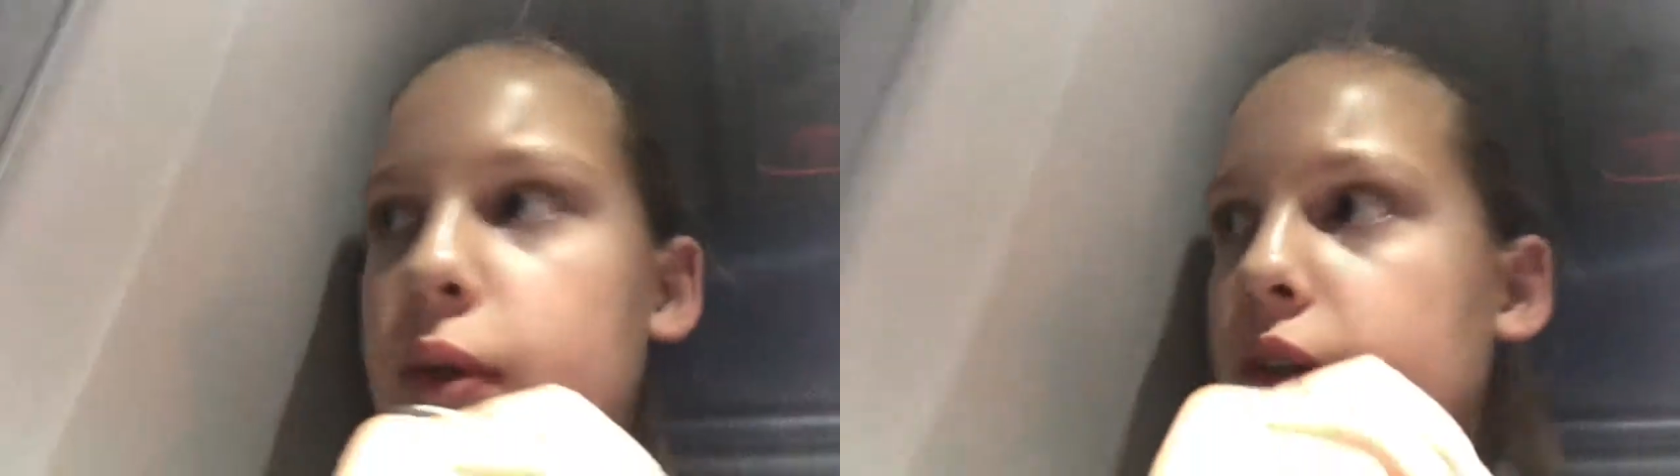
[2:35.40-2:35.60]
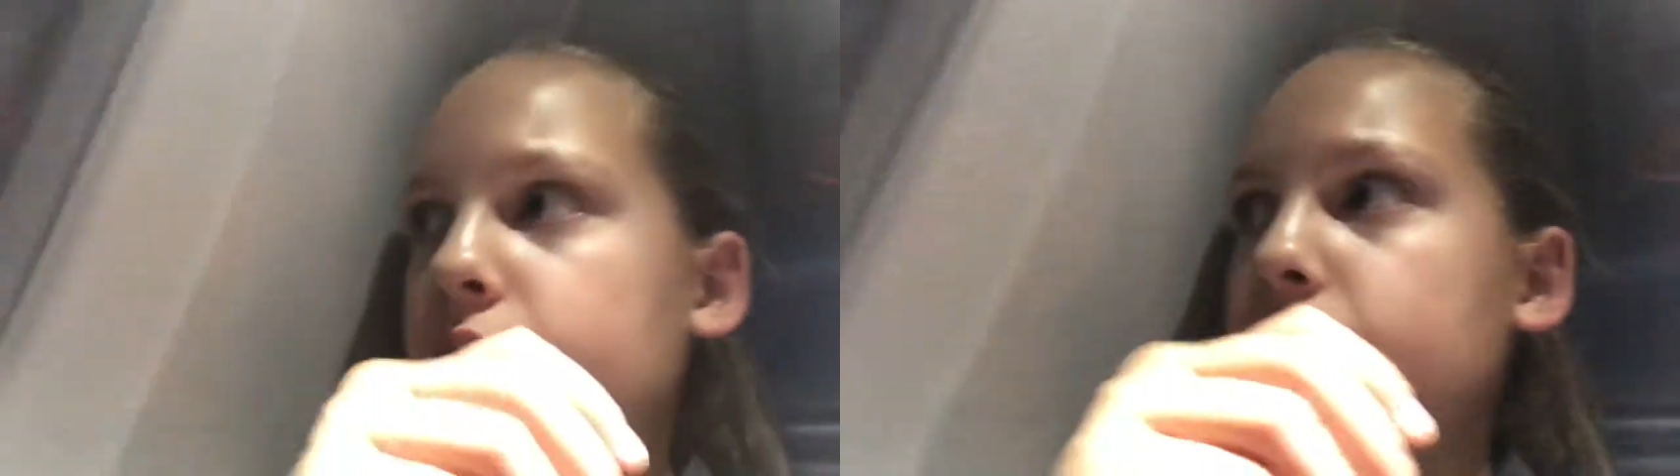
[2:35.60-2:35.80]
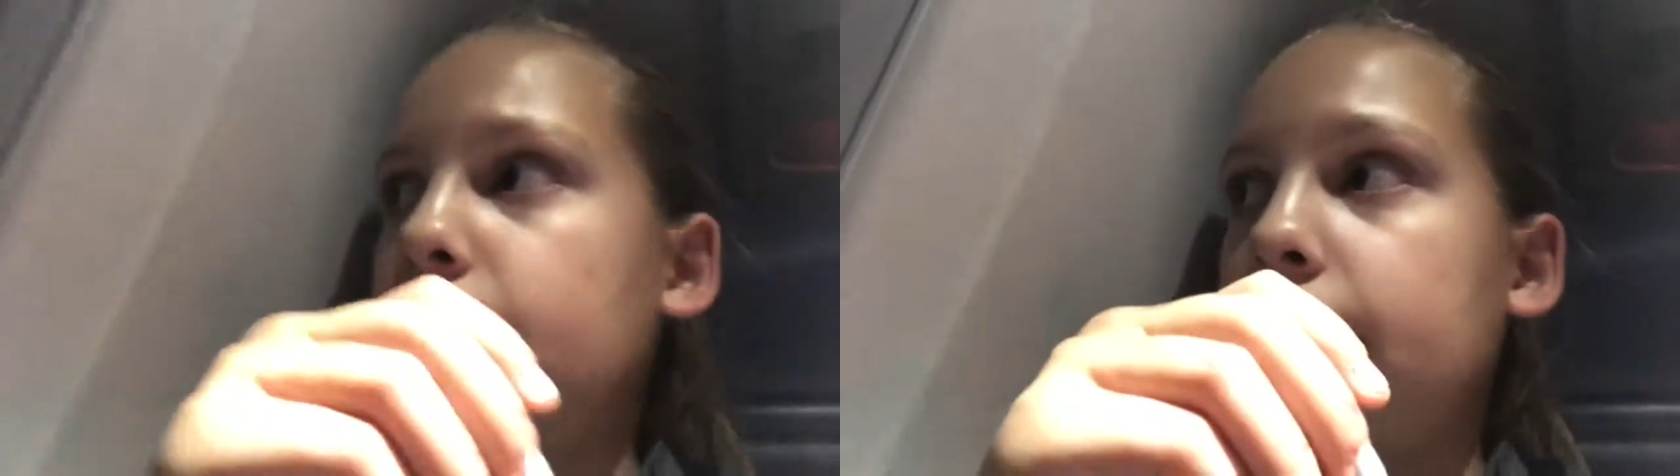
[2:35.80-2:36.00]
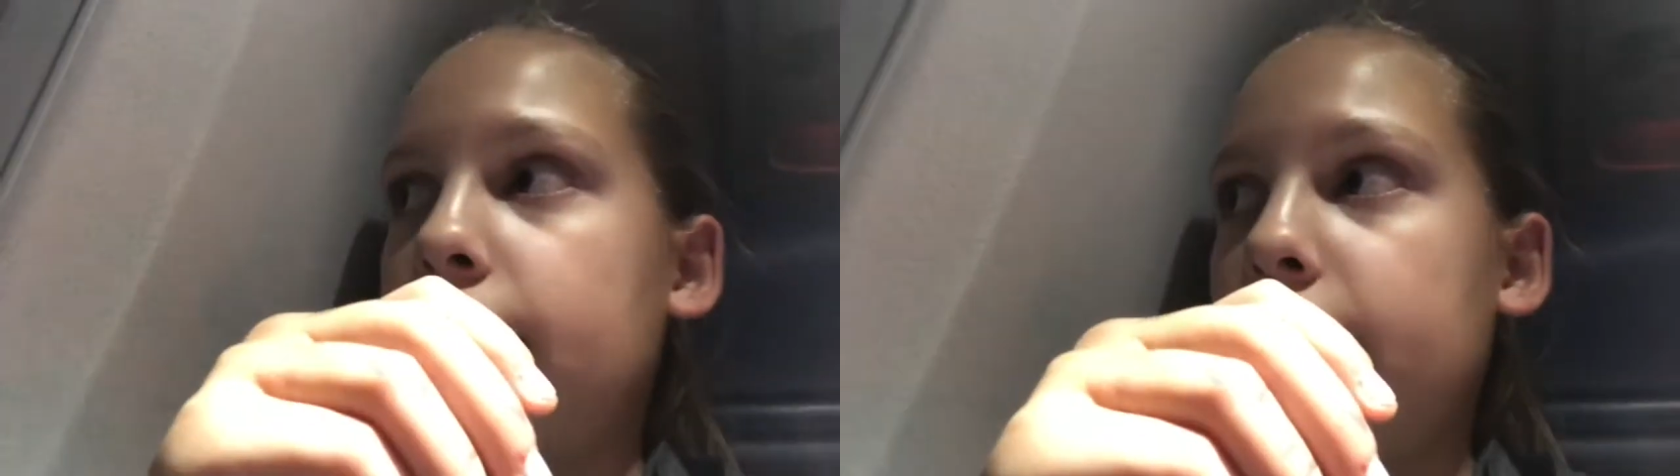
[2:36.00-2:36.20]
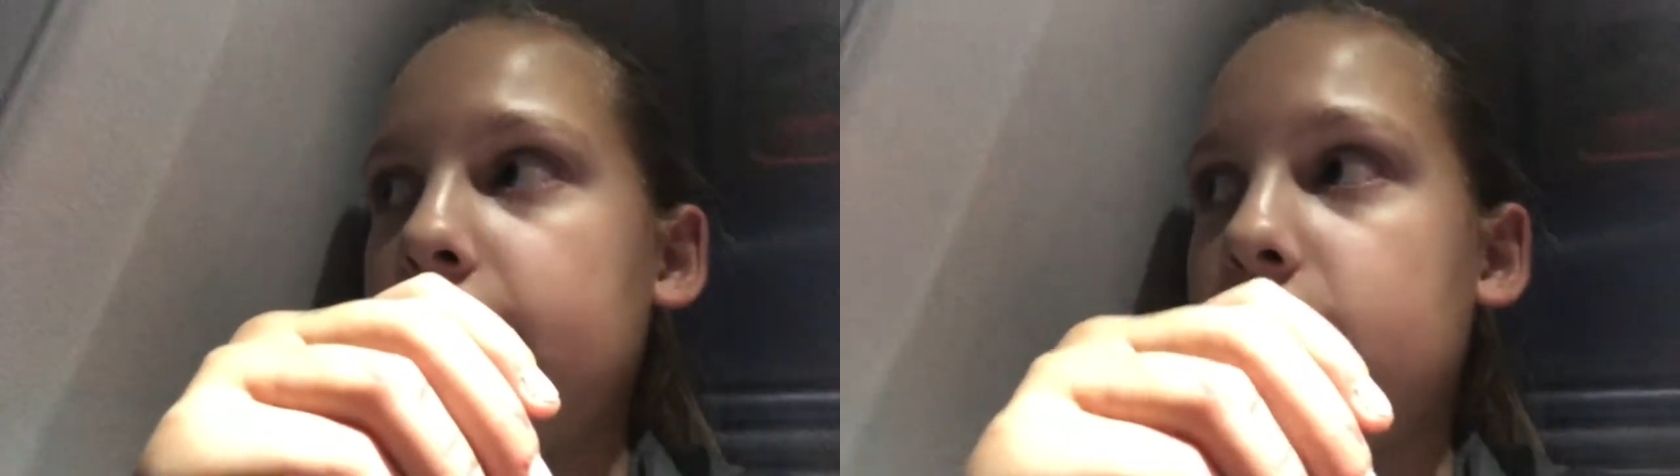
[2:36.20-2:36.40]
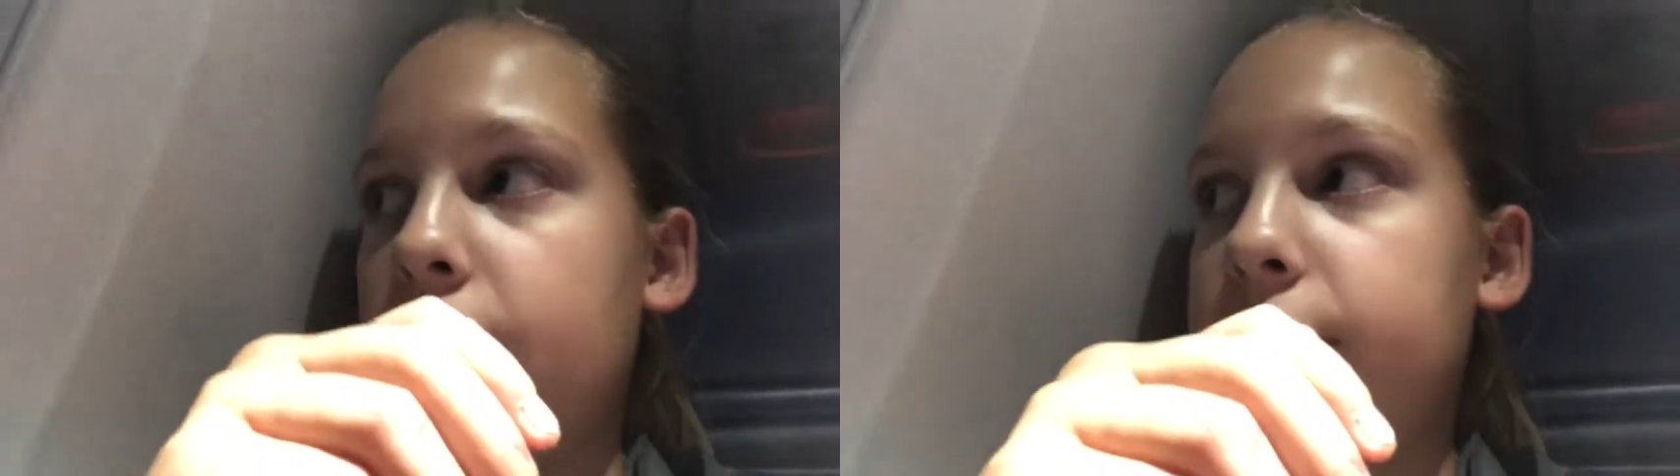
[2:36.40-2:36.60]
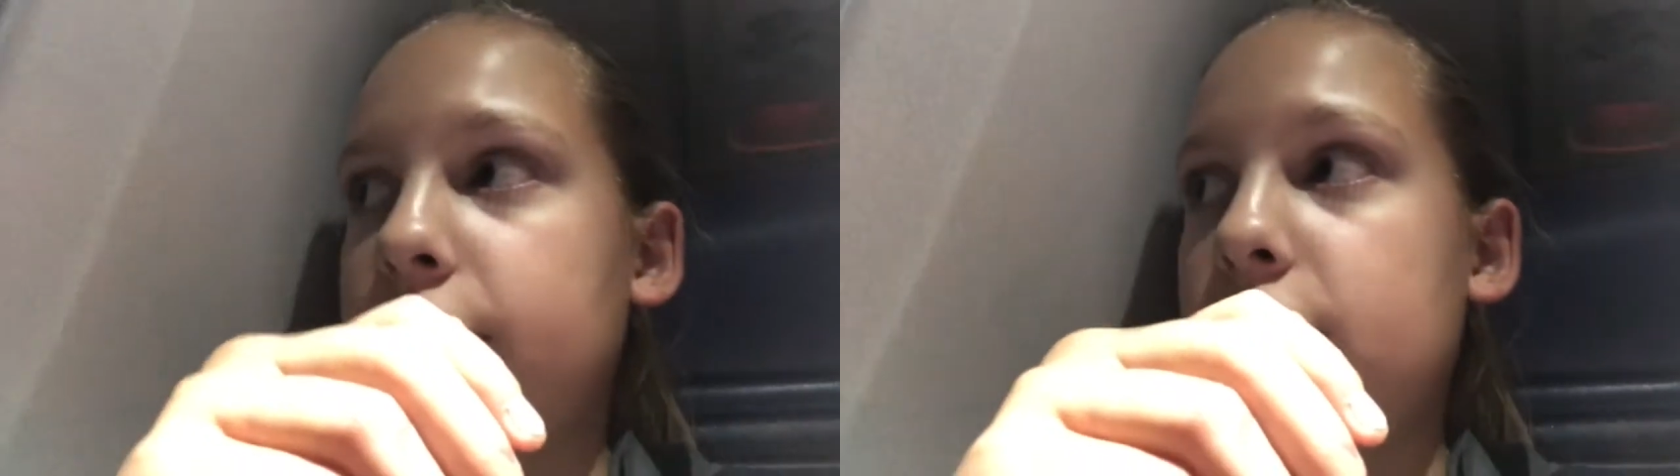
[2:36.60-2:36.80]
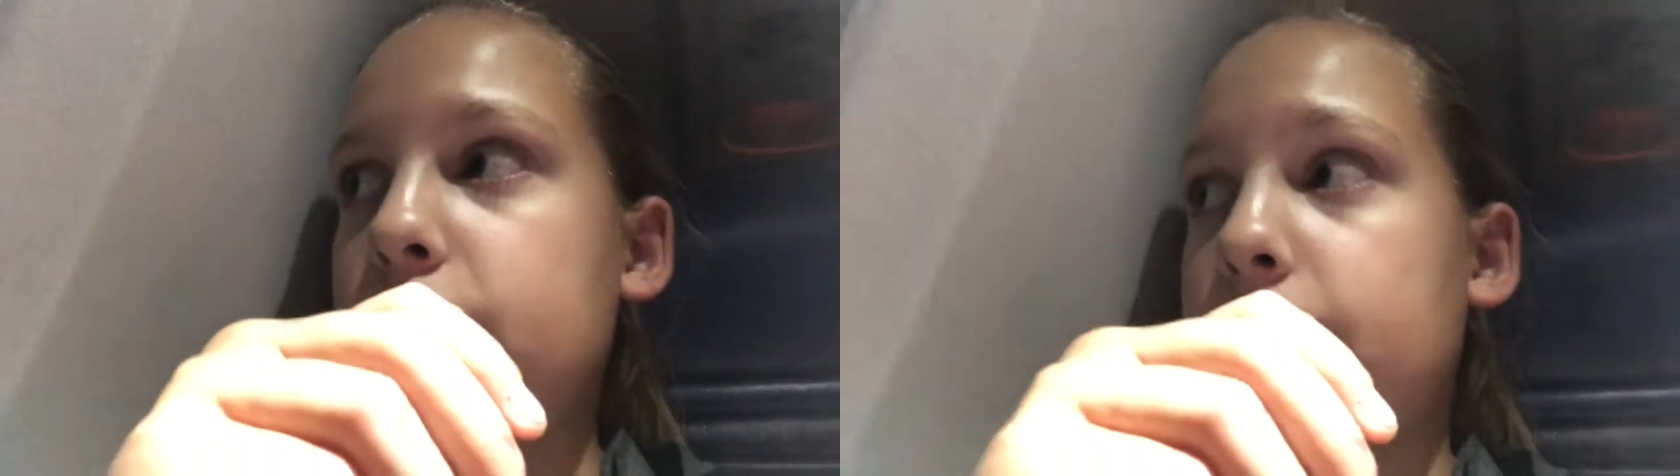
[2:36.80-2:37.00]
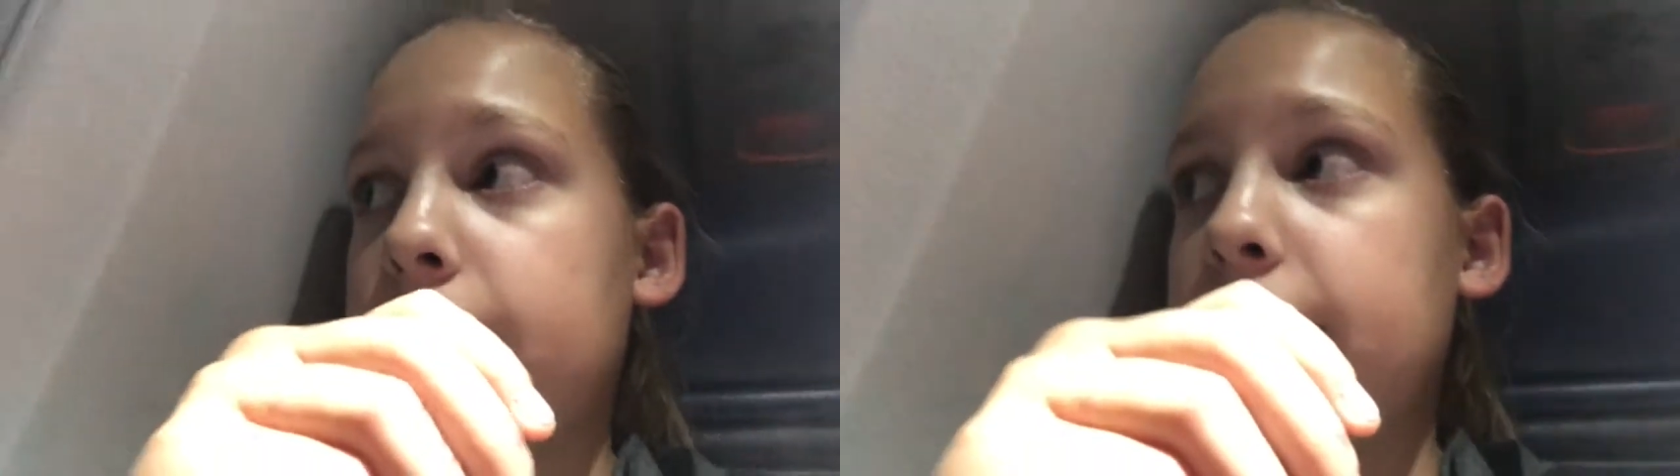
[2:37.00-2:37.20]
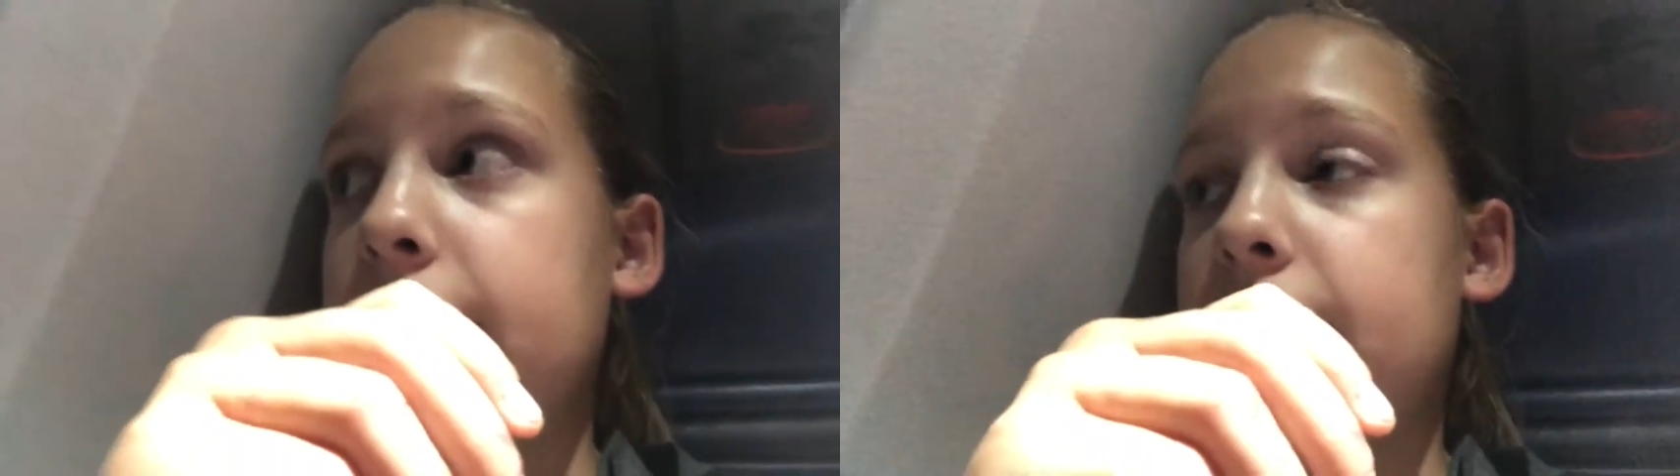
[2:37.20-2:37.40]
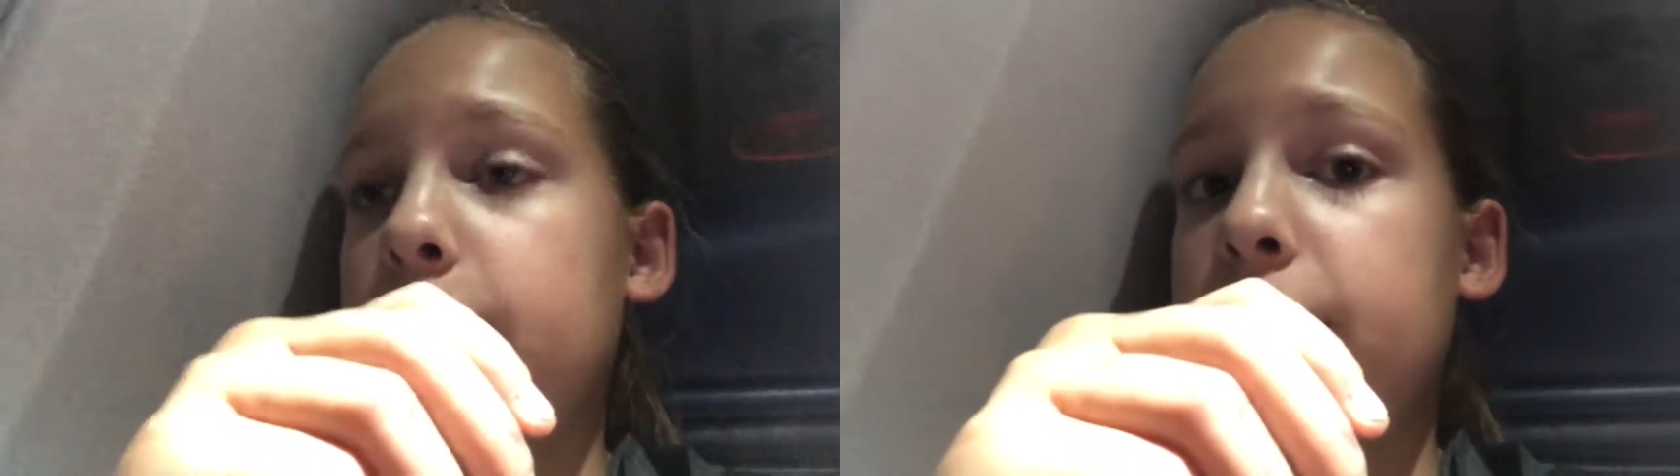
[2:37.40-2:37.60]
We are finally driving to our gate.